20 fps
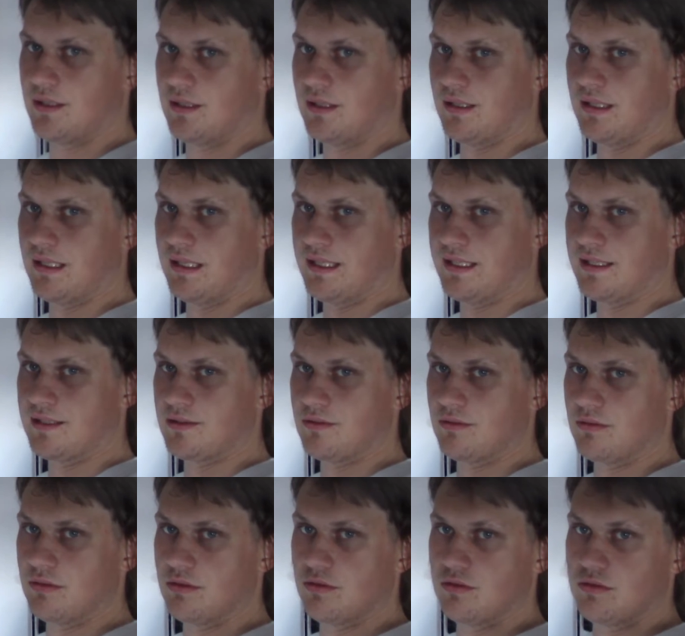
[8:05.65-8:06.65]
I like to
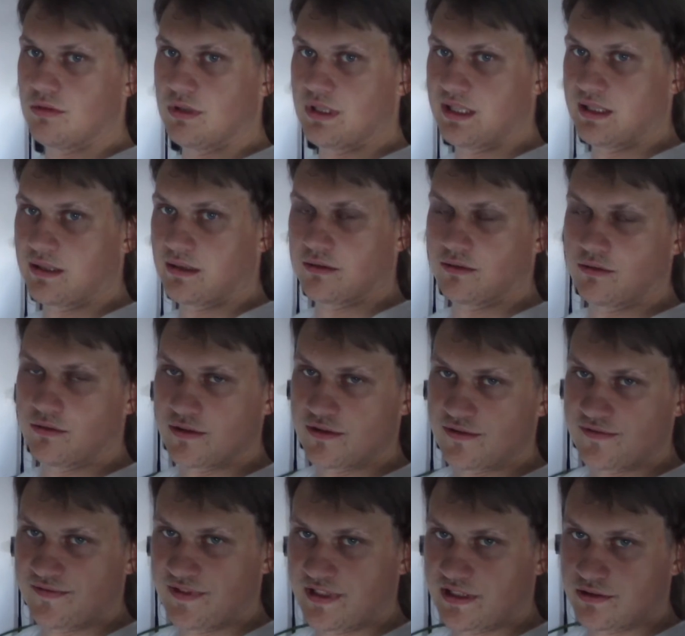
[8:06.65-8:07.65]
do like horse
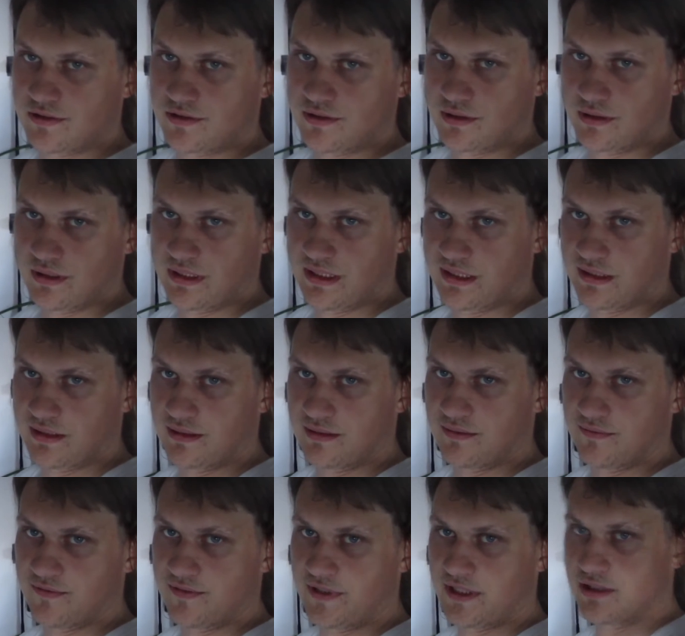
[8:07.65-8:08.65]
fiction, like in
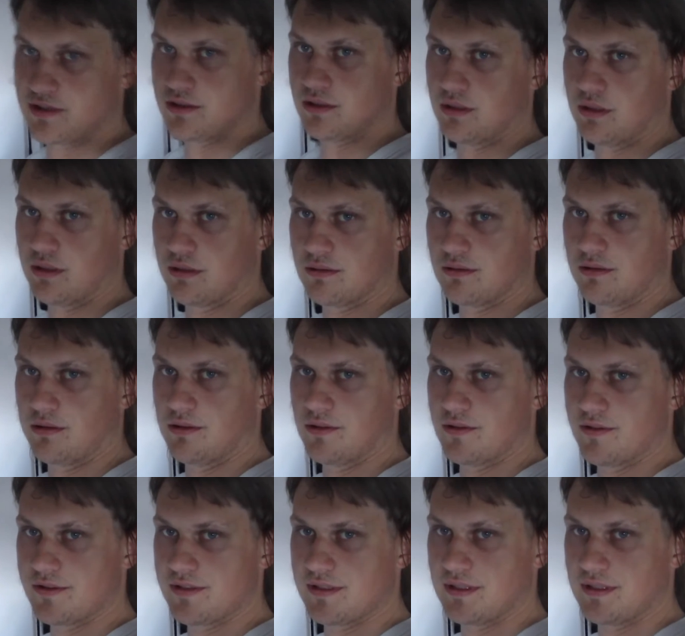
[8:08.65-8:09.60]
fictional colors.